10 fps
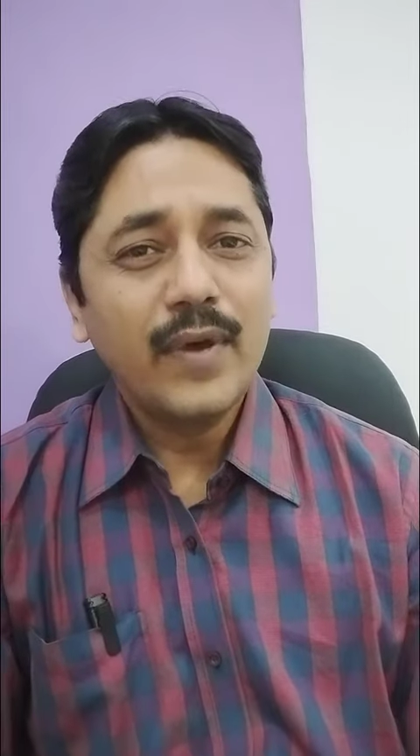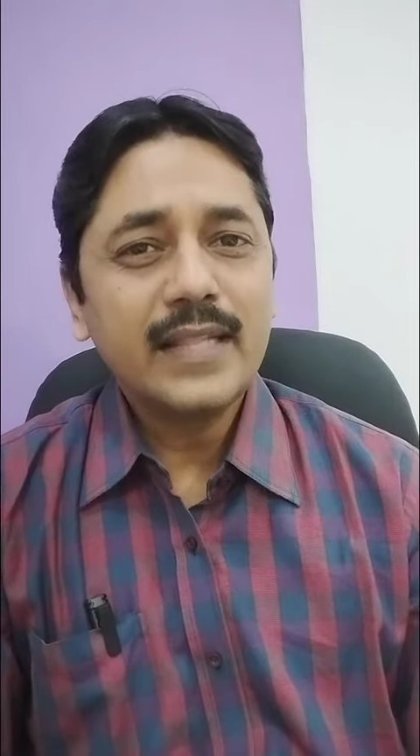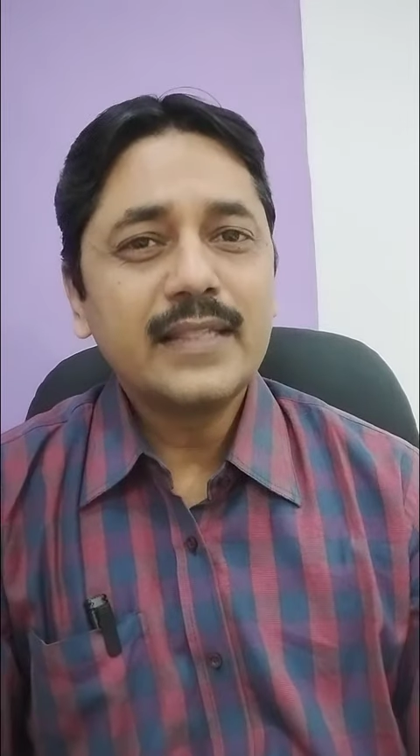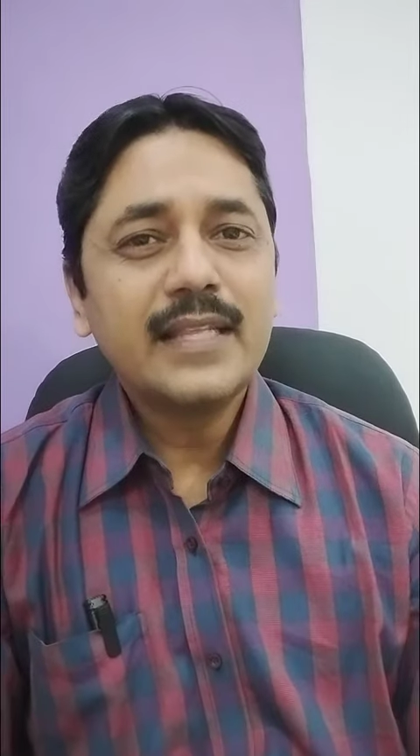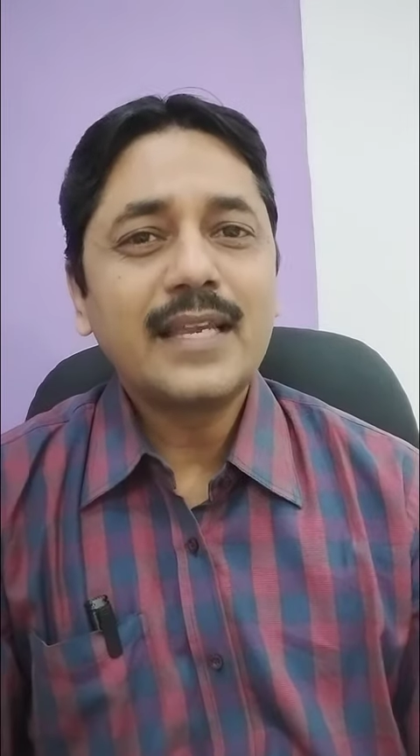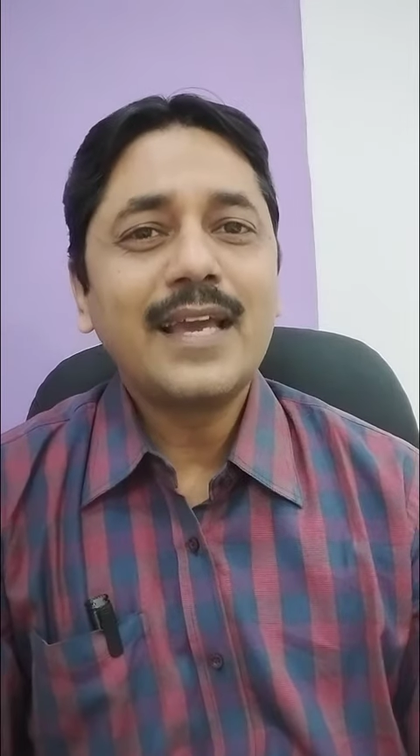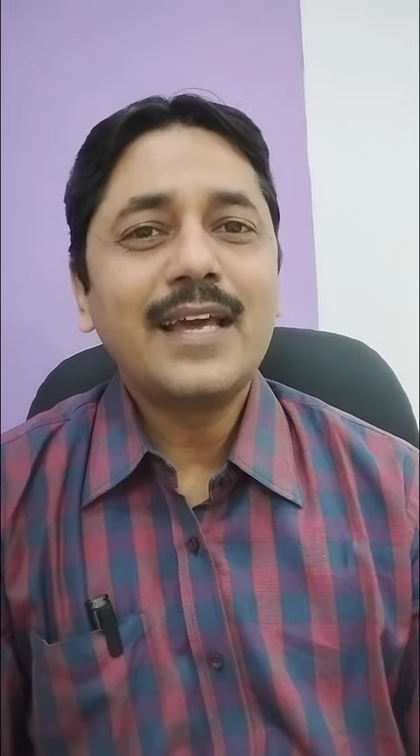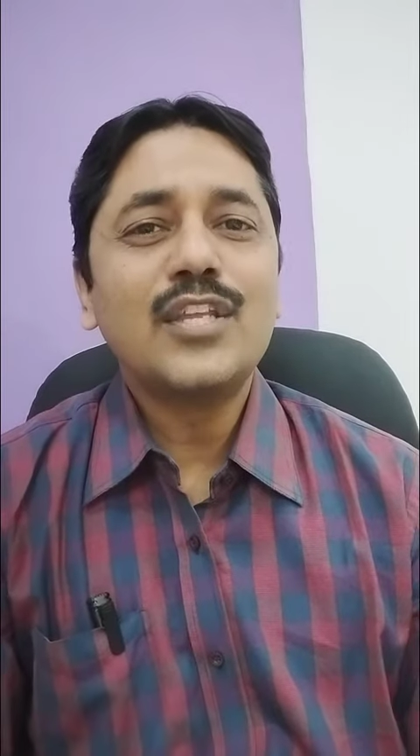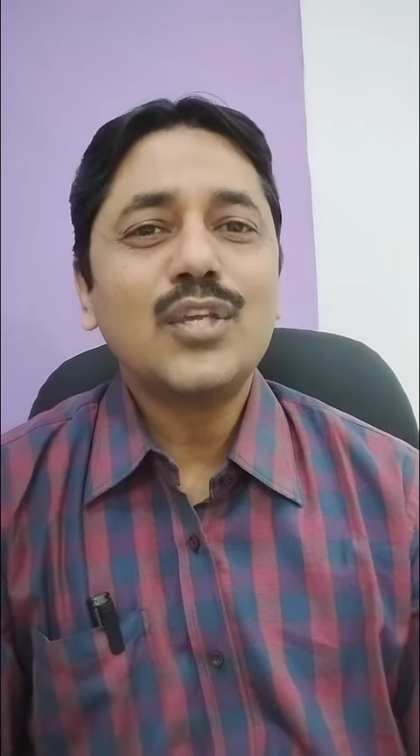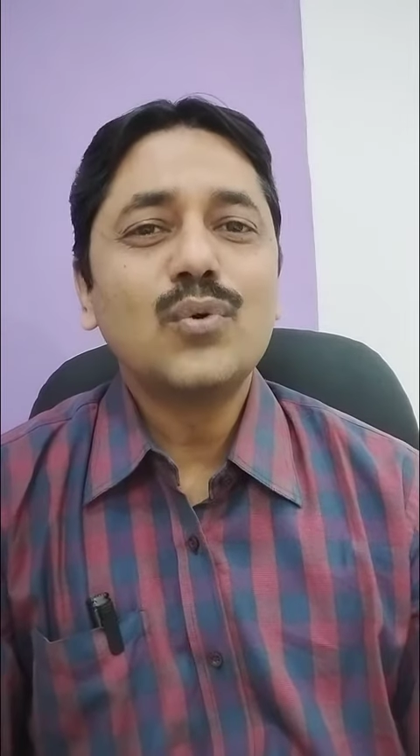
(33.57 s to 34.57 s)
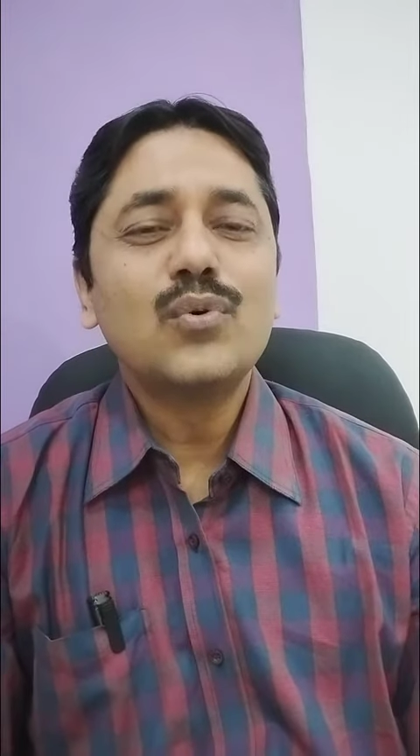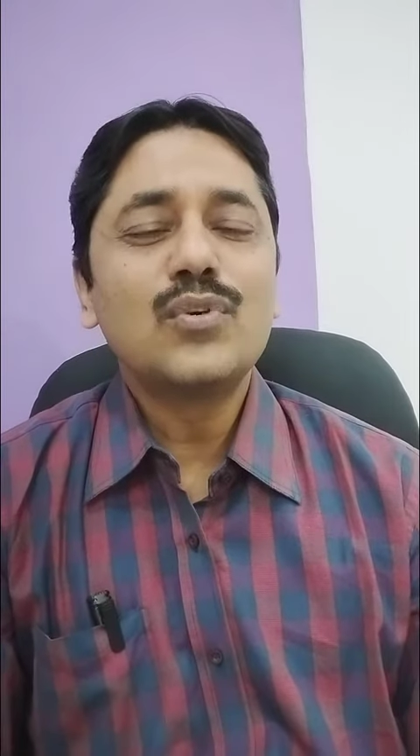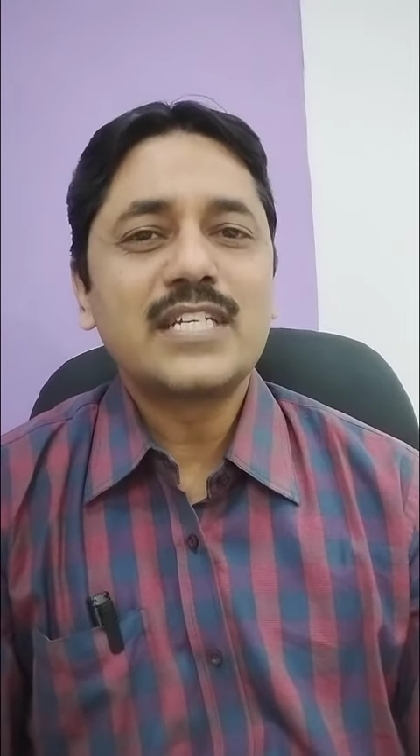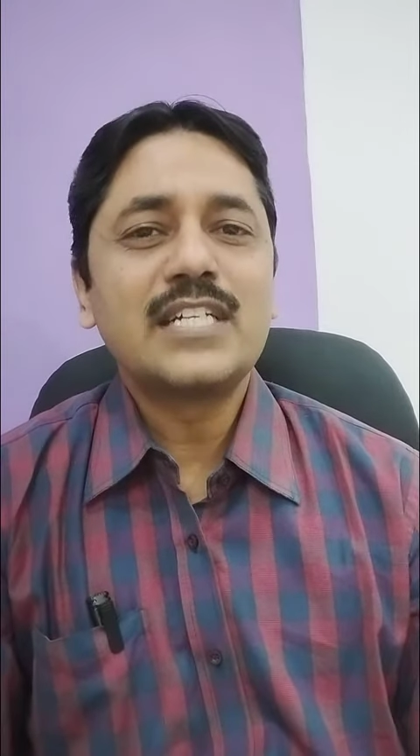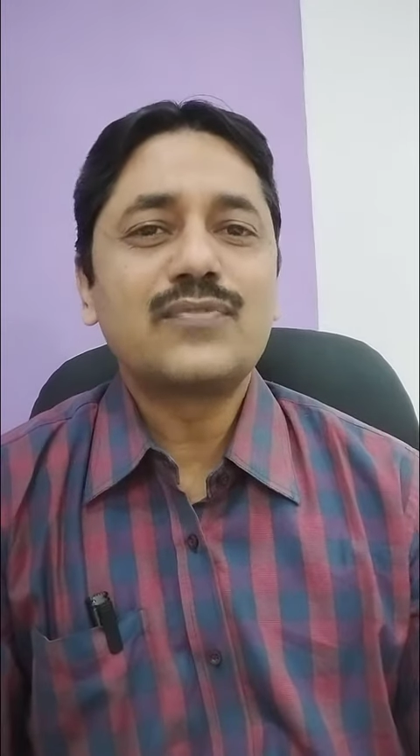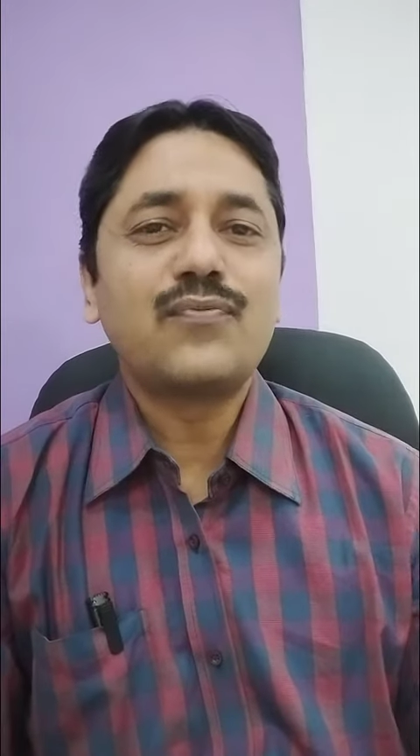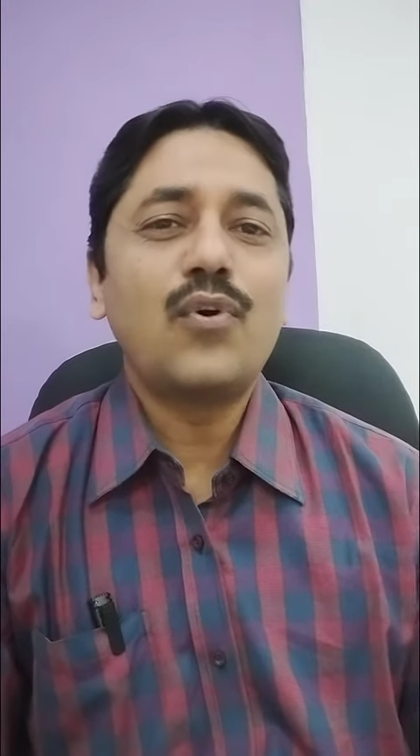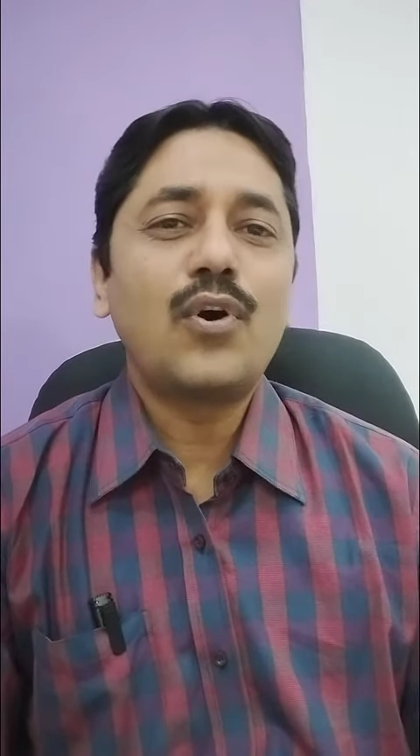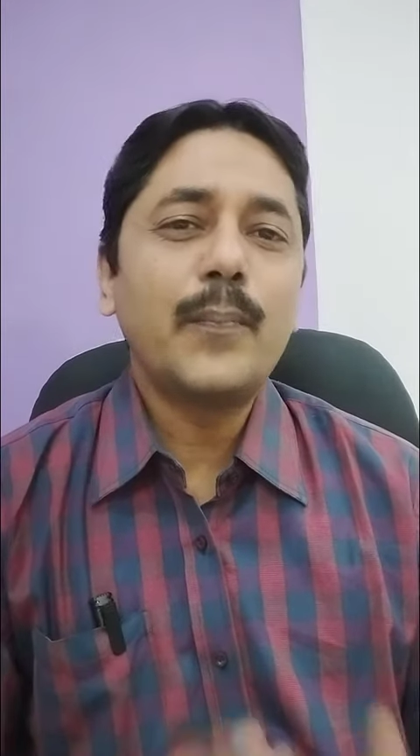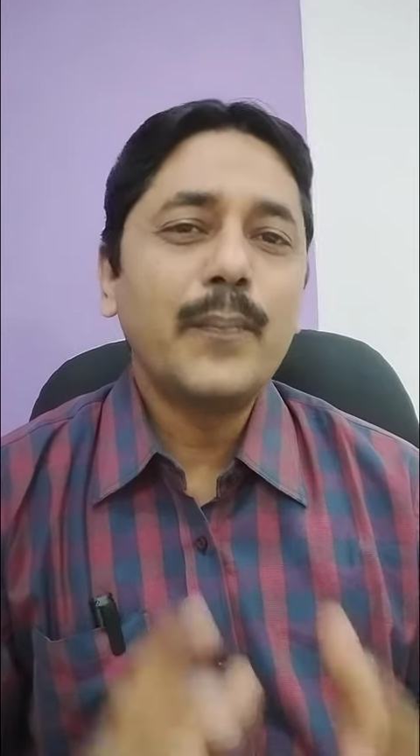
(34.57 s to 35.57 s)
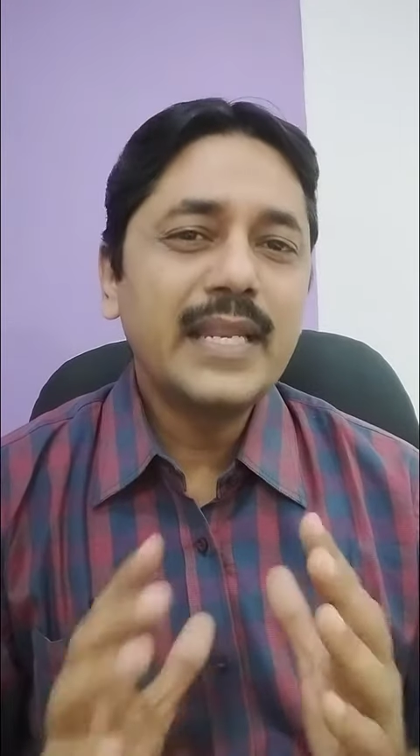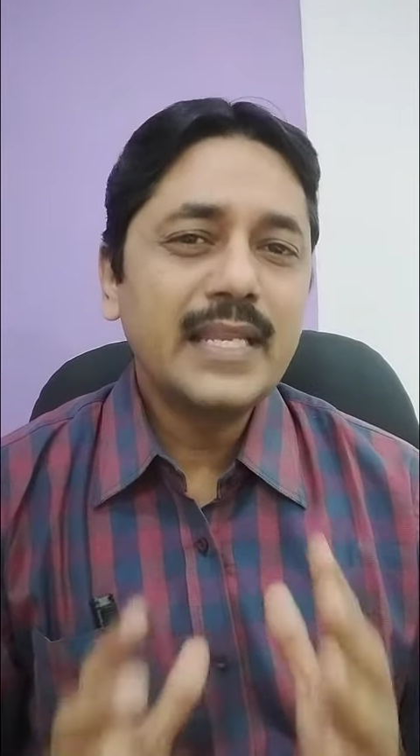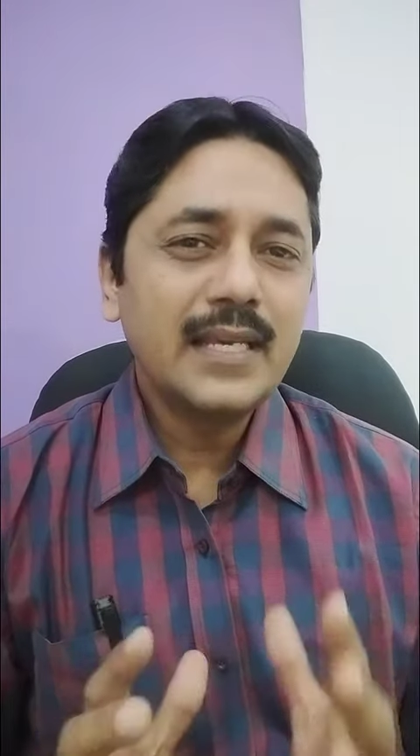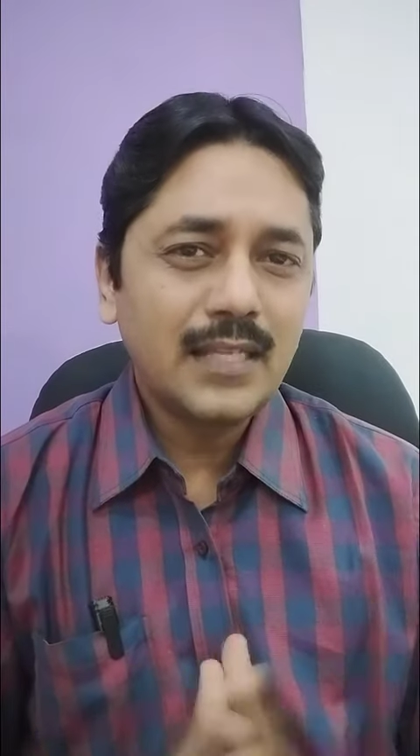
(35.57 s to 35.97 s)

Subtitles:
when they can use it for many